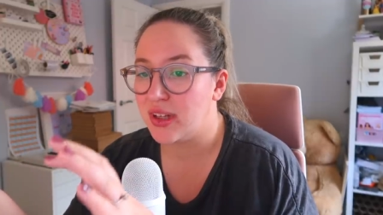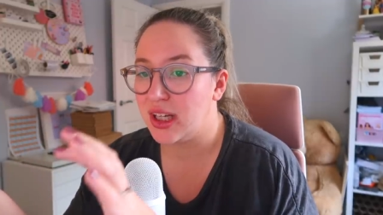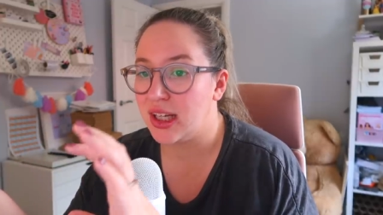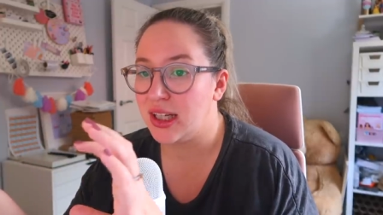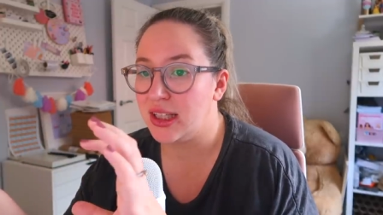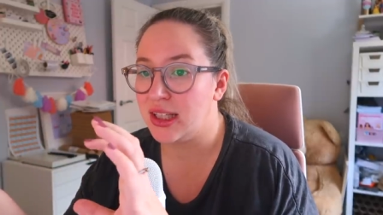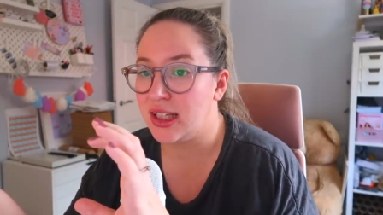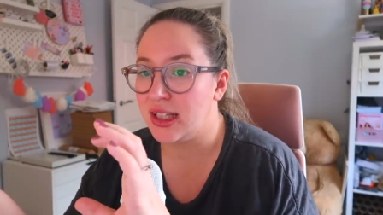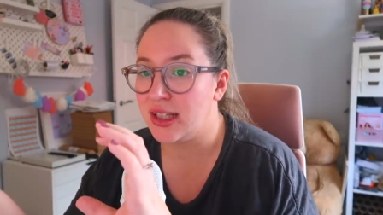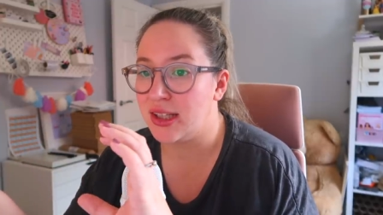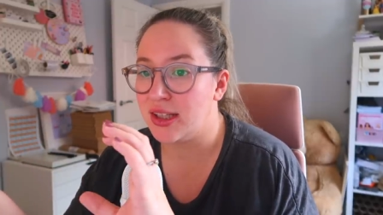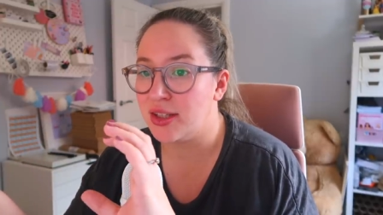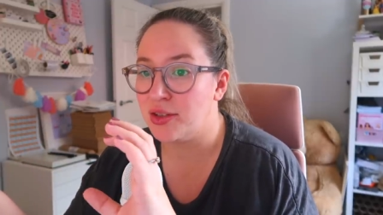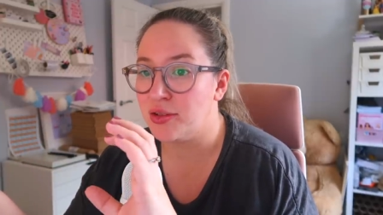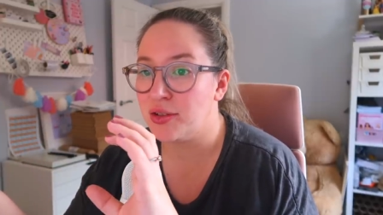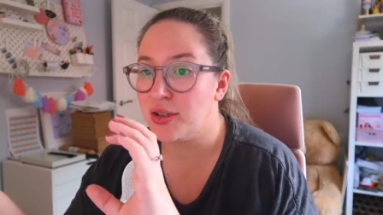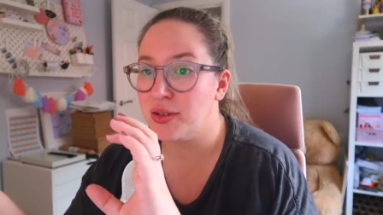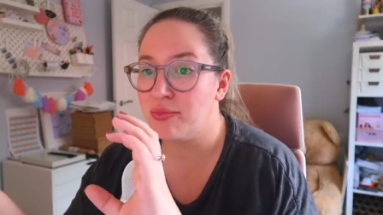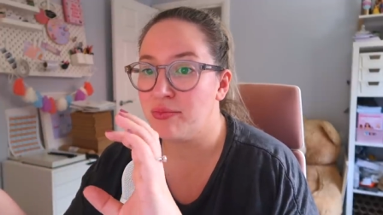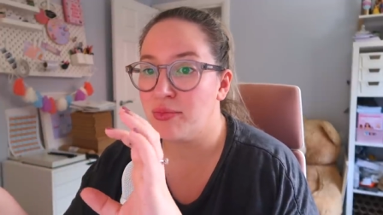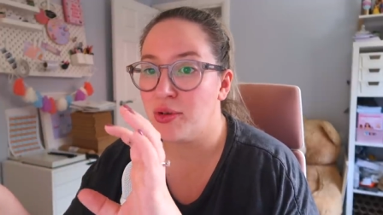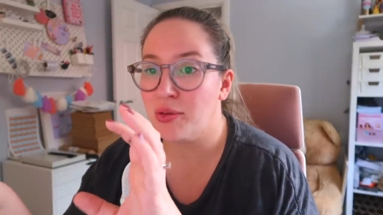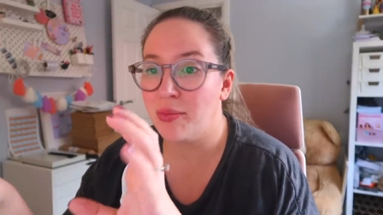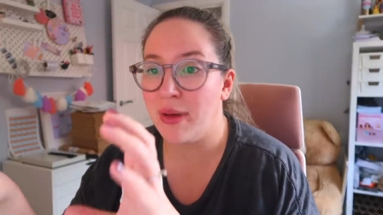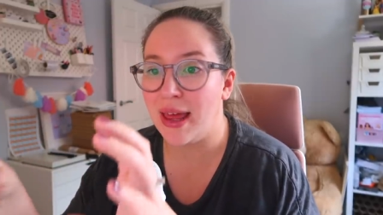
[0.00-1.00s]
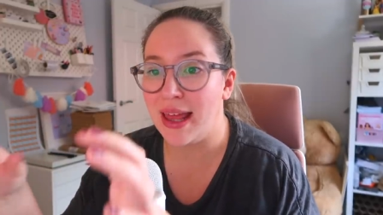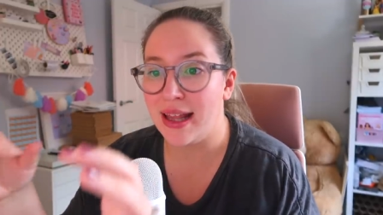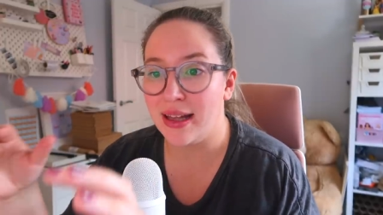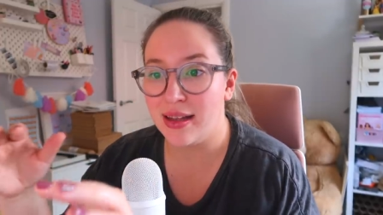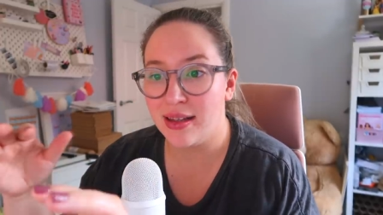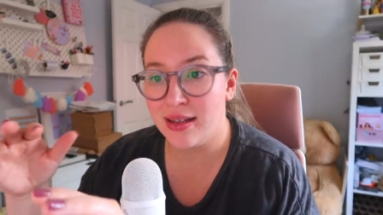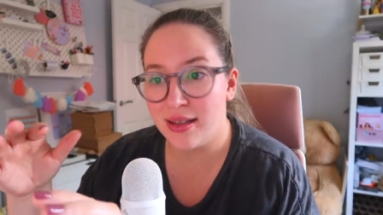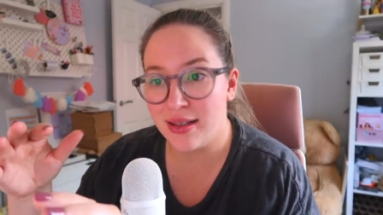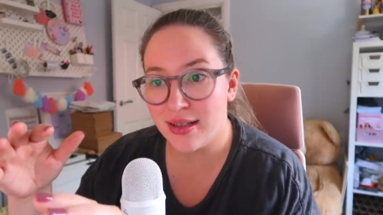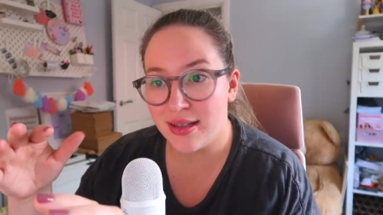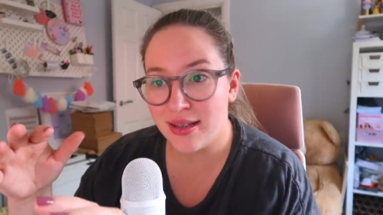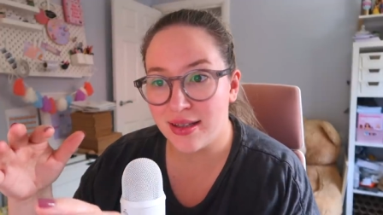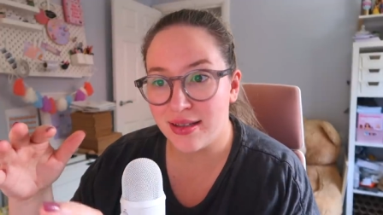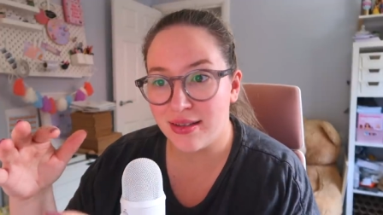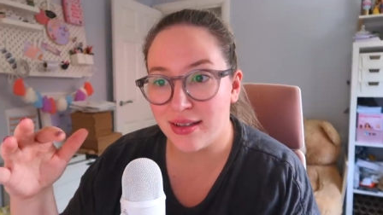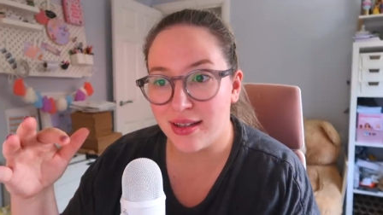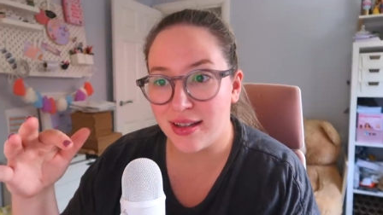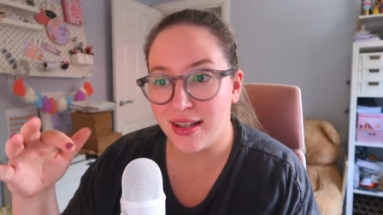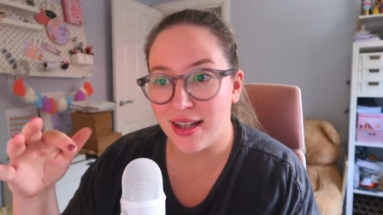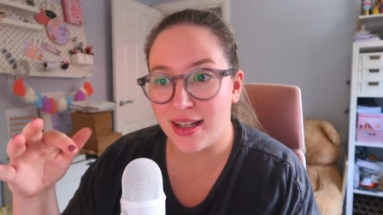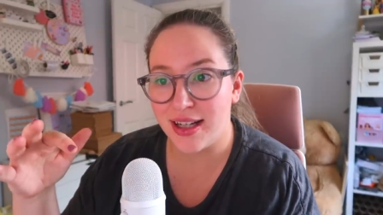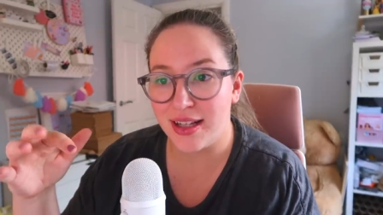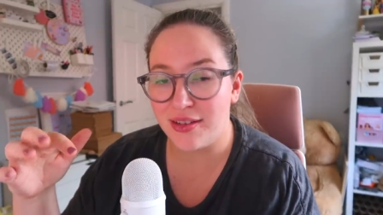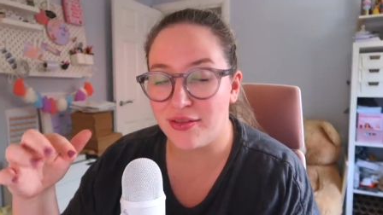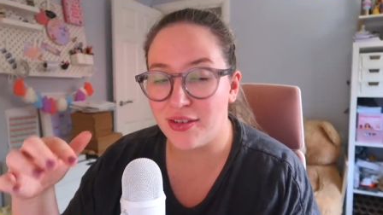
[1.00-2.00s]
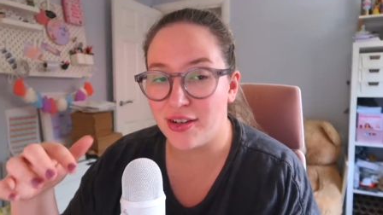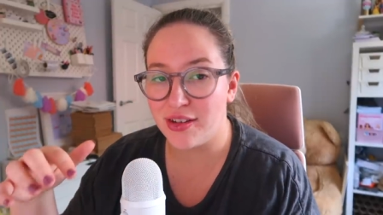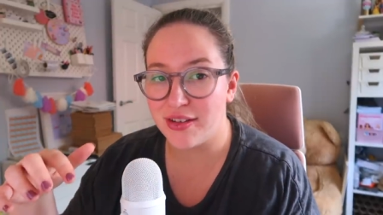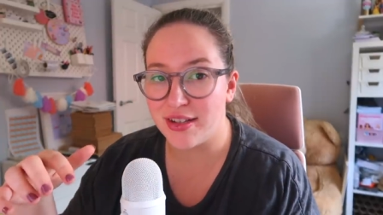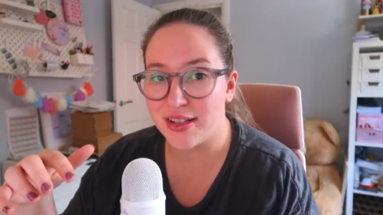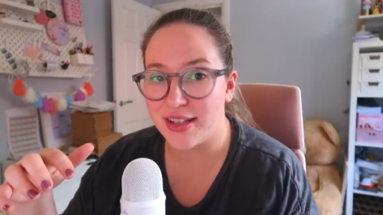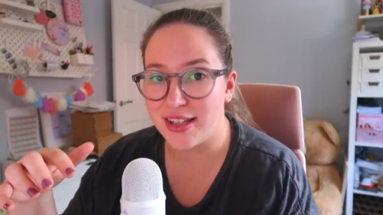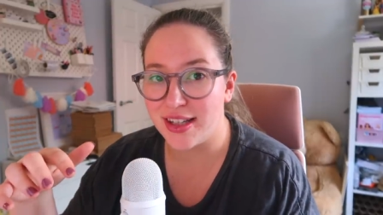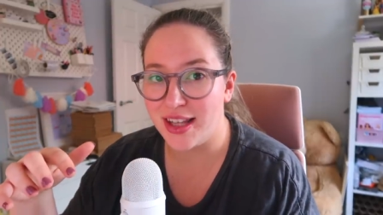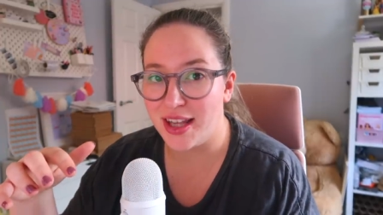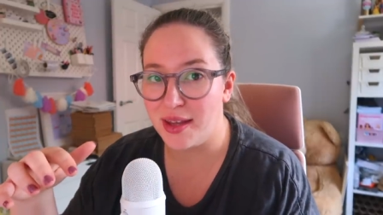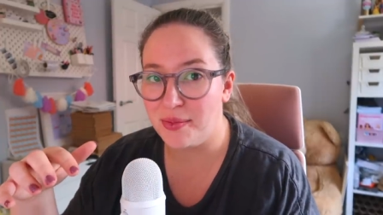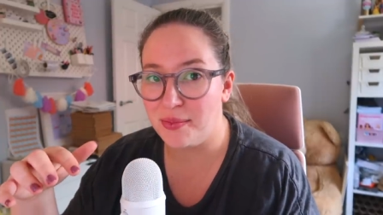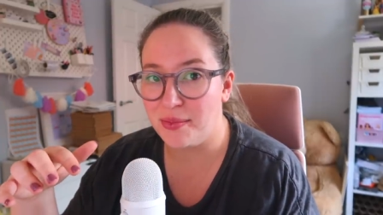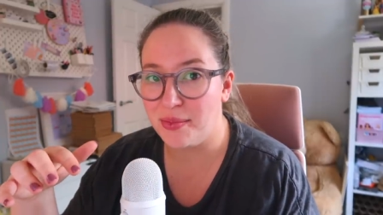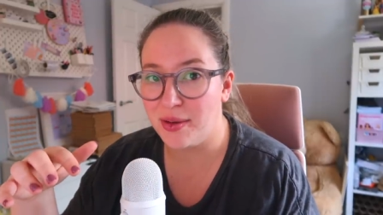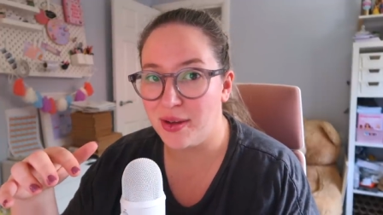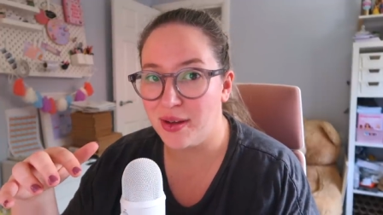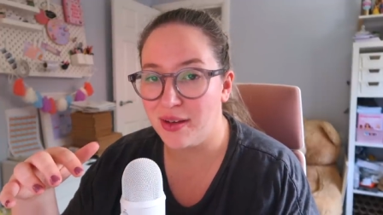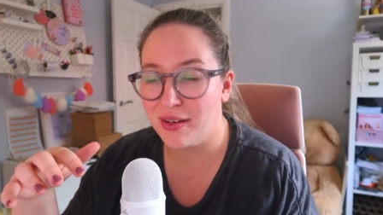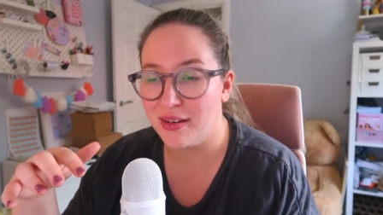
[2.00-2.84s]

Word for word: And then as soon as mum ends and he falls asleep,